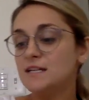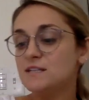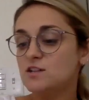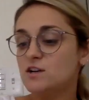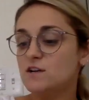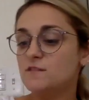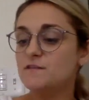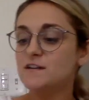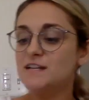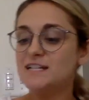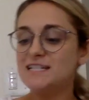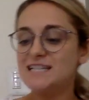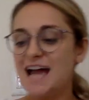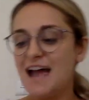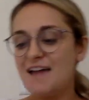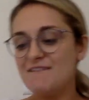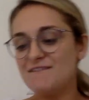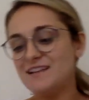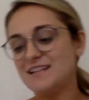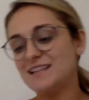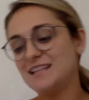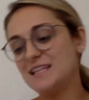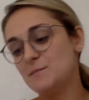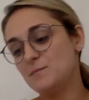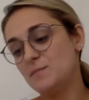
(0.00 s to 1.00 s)
surfing,
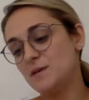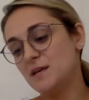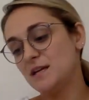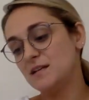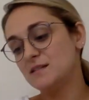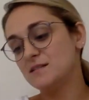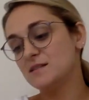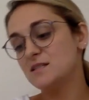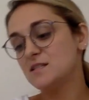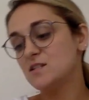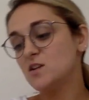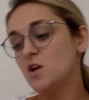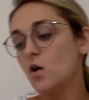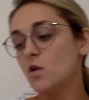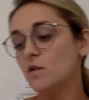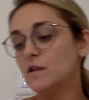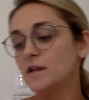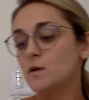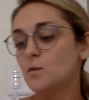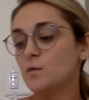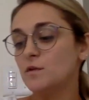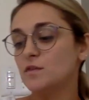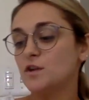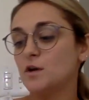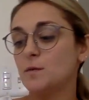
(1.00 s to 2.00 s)
diving, leaping, and
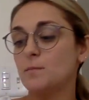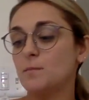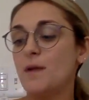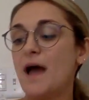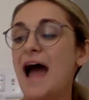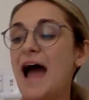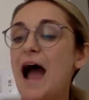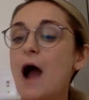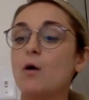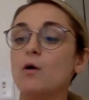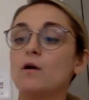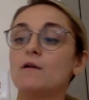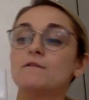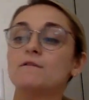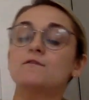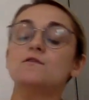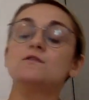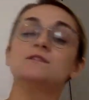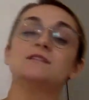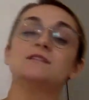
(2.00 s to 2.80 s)
sculling with their powerful